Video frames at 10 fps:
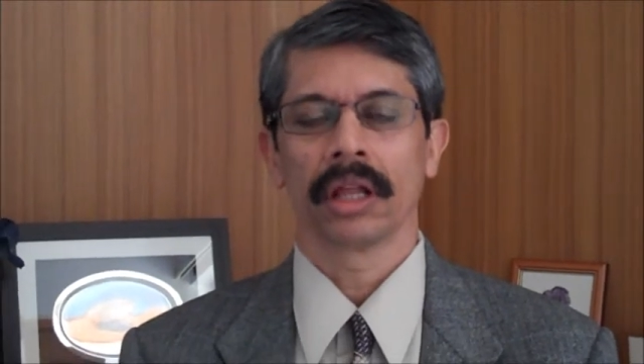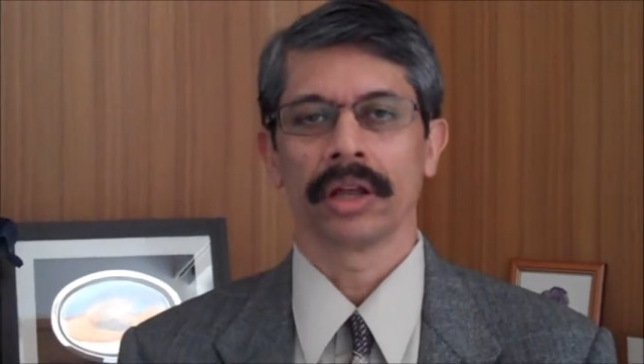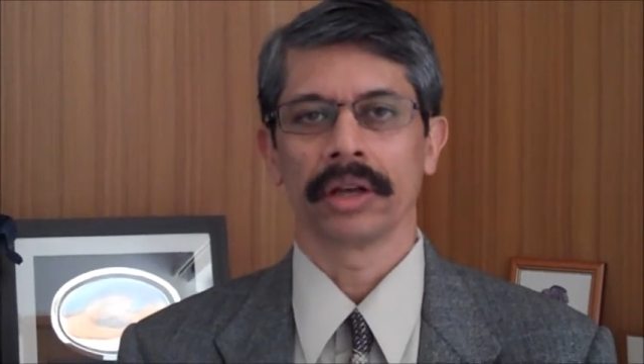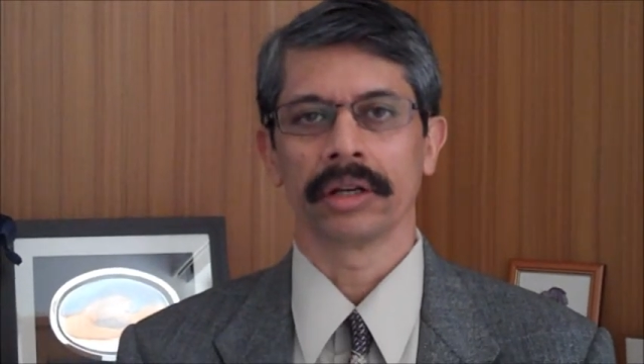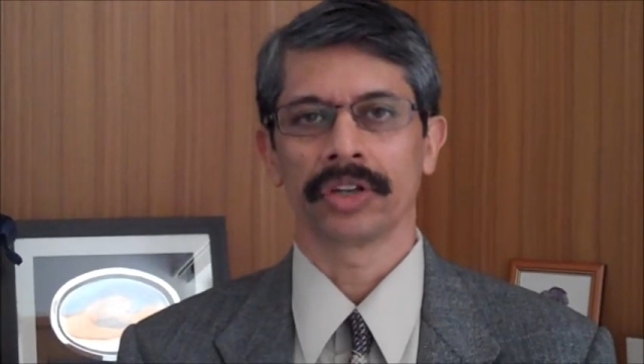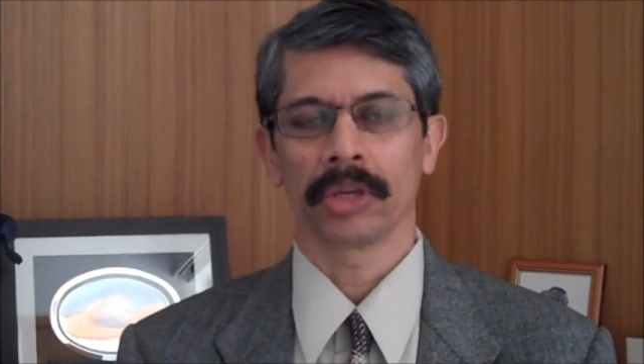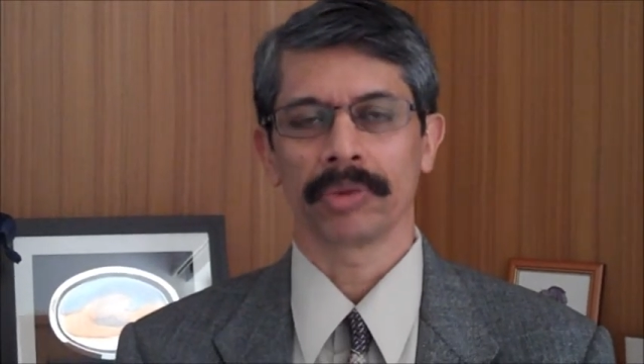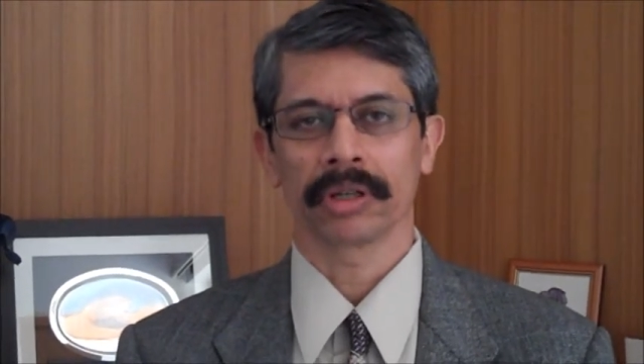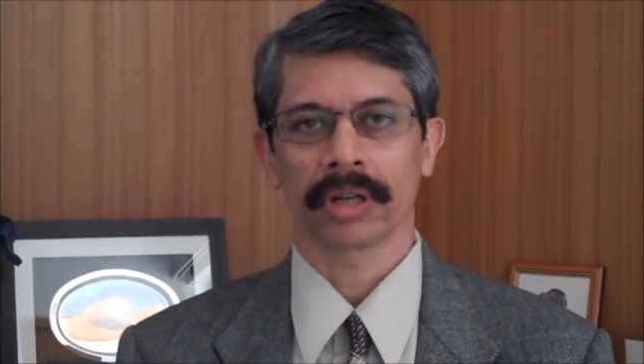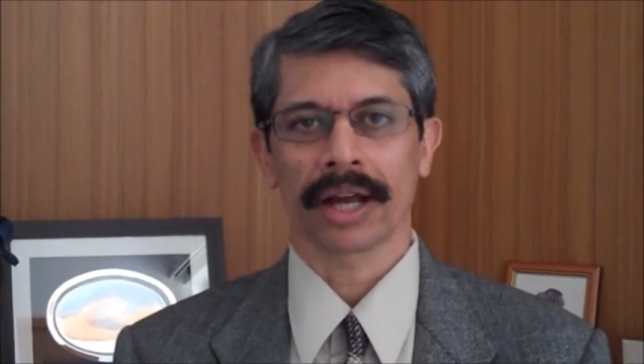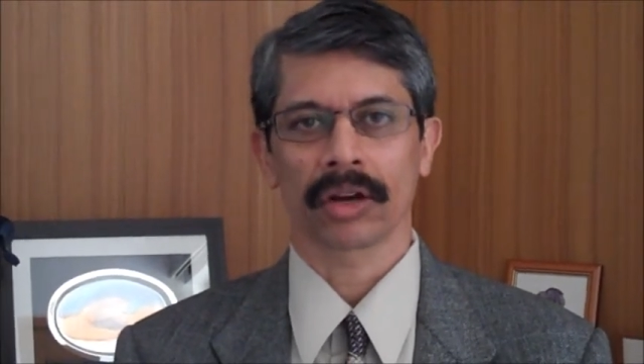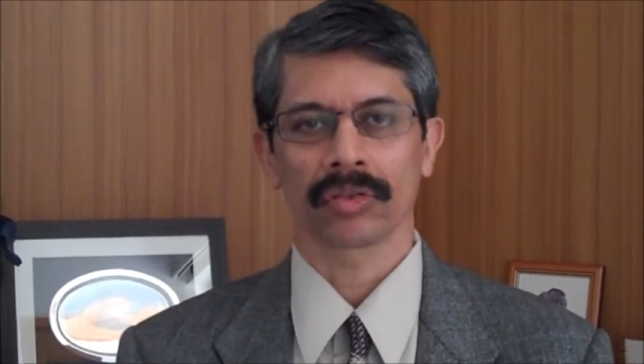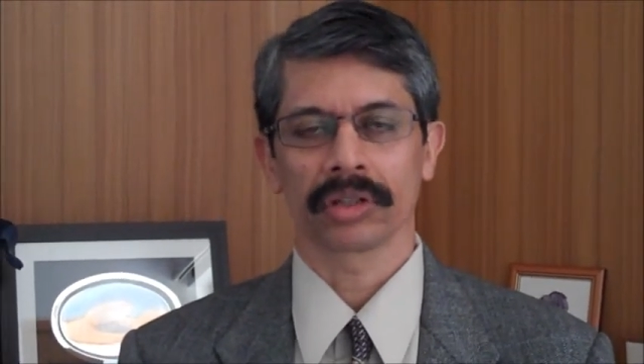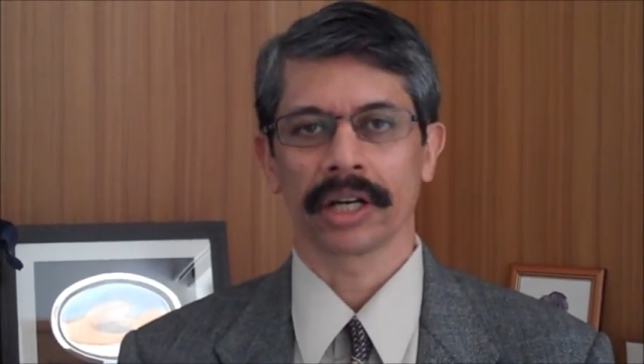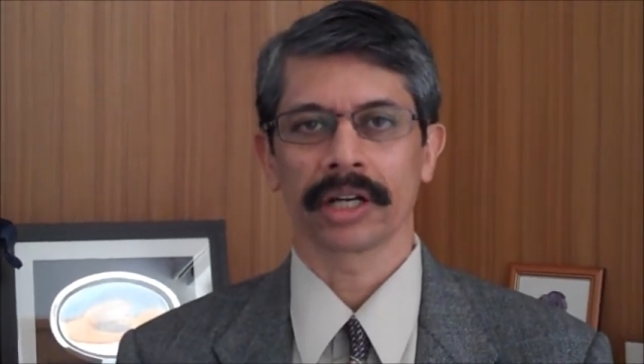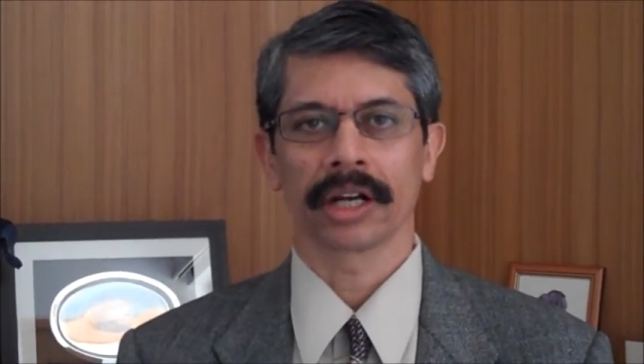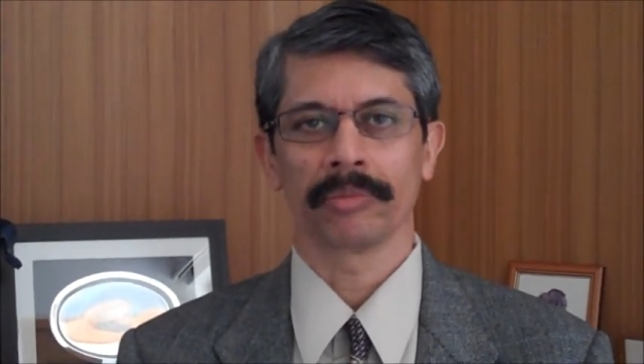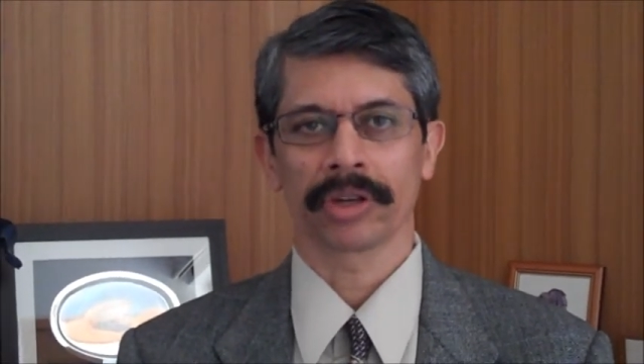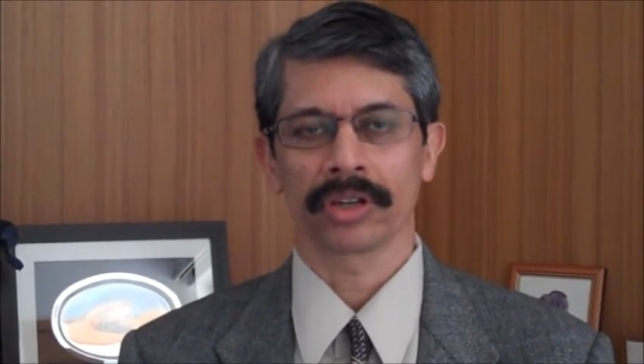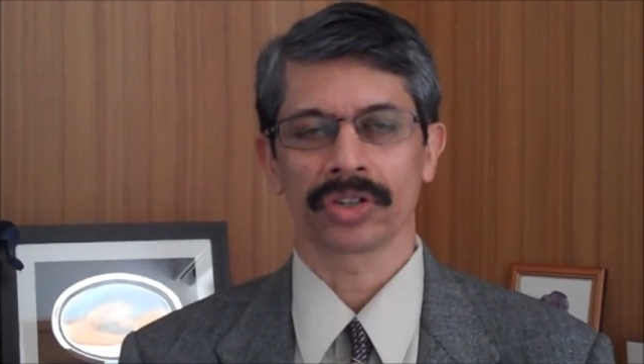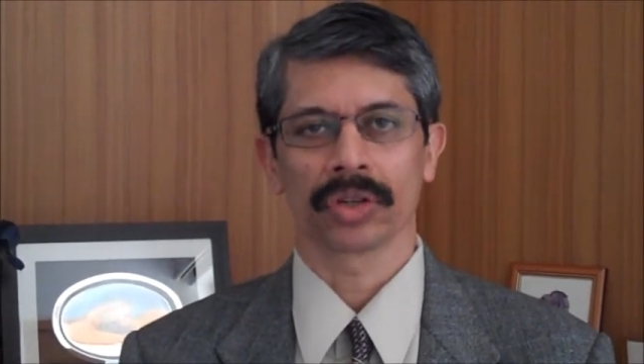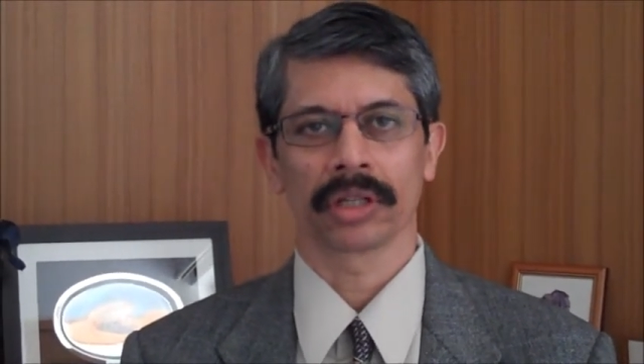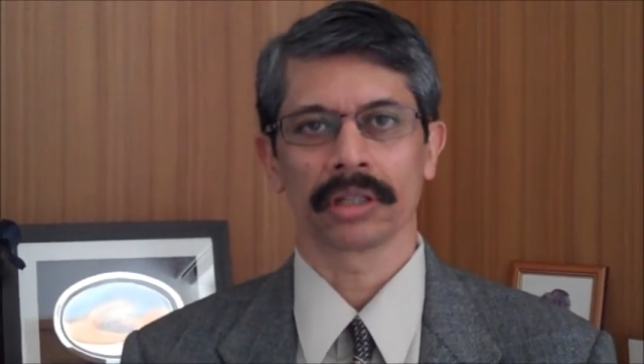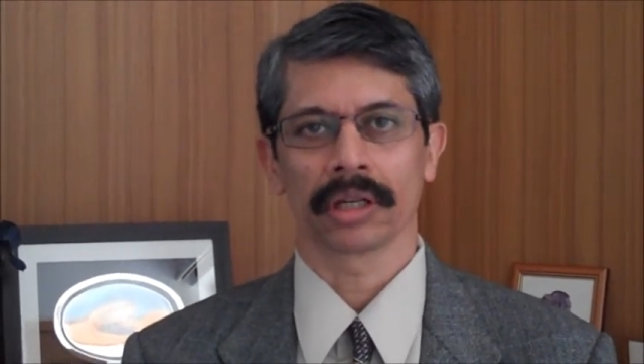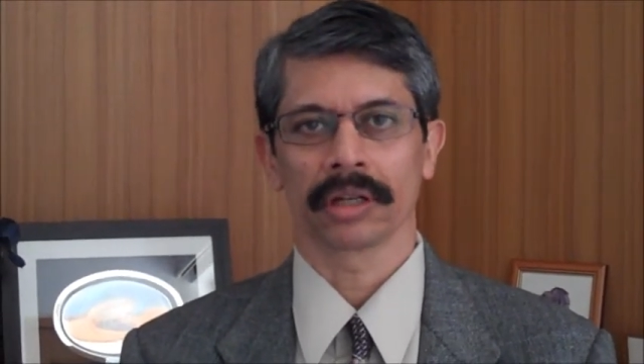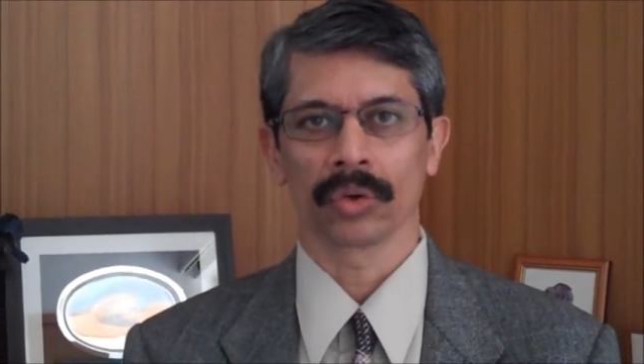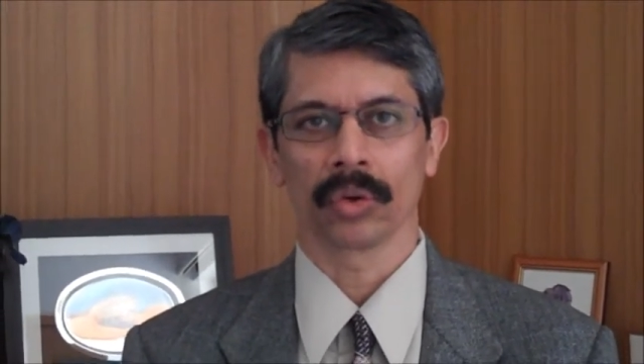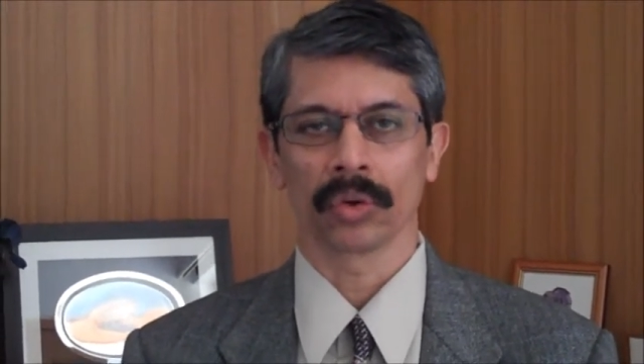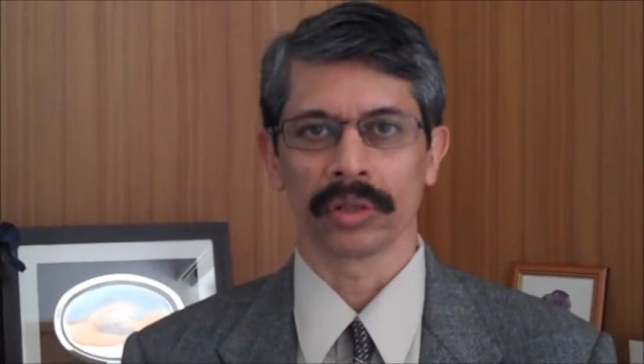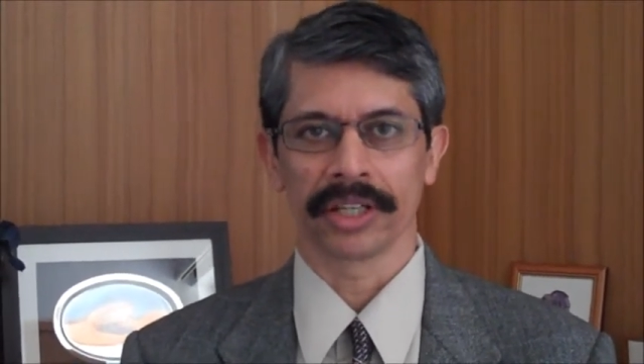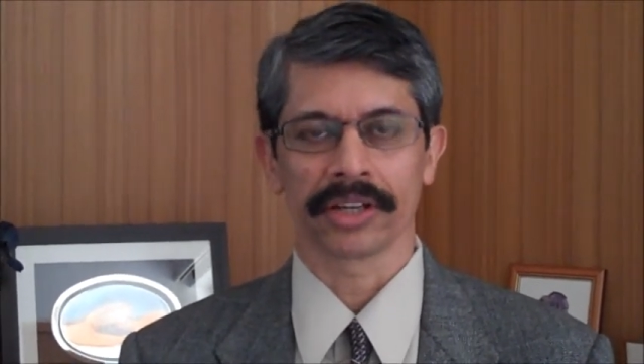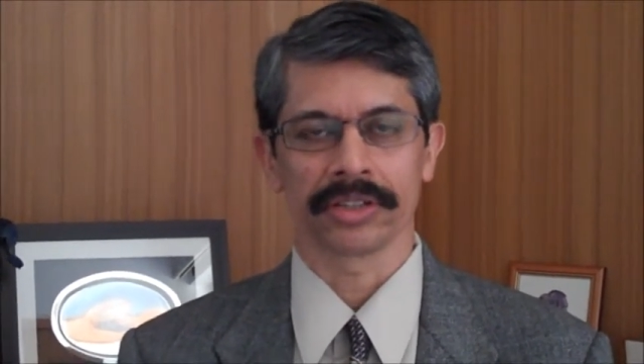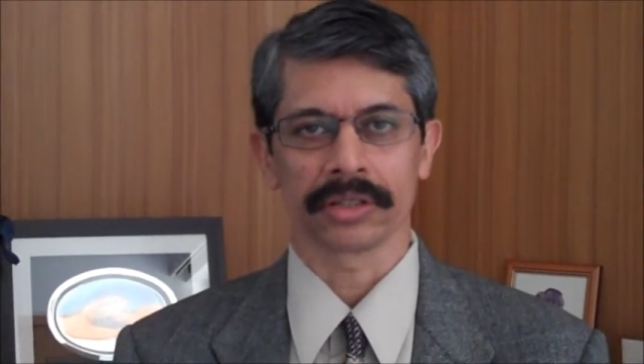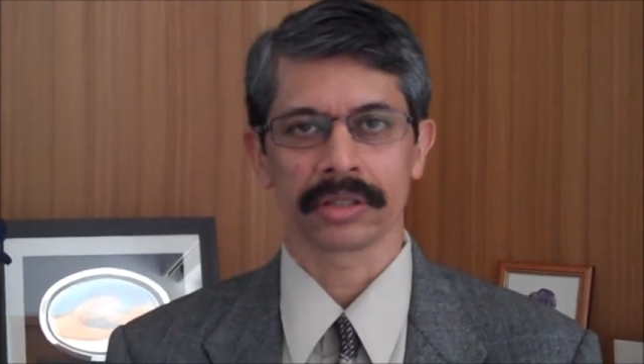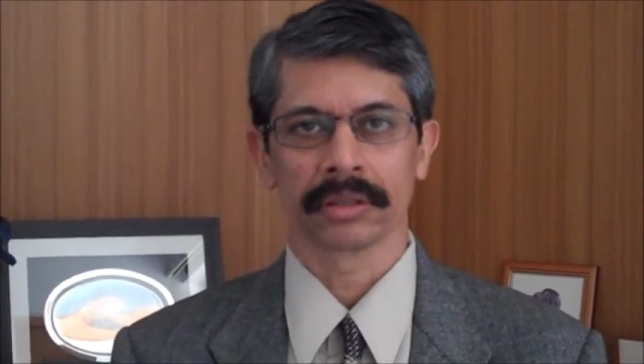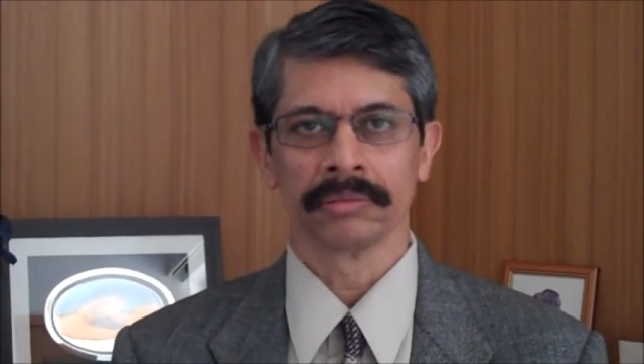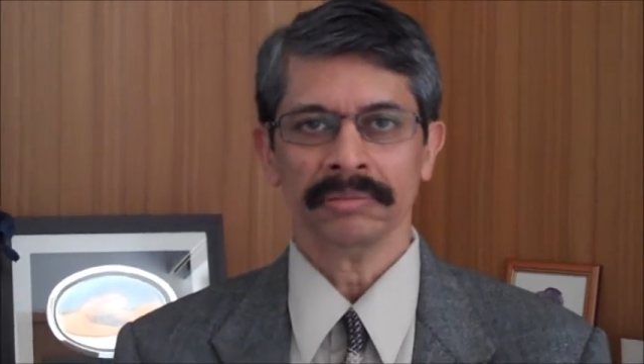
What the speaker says: in keeping track of the data and making sure that there are no leakages.